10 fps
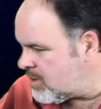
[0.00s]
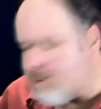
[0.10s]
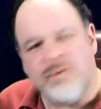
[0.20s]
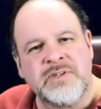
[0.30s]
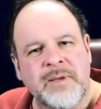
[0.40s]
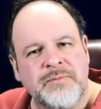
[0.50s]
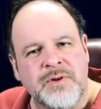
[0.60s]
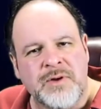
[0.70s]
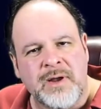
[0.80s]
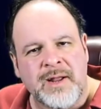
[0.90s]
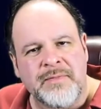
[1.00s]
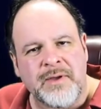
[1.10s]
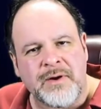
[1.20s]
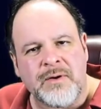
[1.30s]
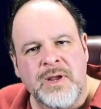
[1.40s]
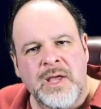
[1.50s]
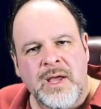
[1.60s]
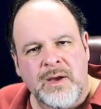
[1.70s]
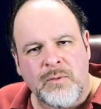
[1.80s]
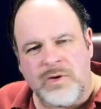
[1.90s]
receptor nut on there,
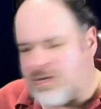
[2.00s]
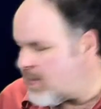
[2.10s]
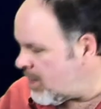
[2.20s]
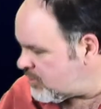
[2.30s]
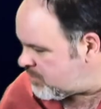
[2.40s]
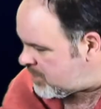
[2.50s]
which allows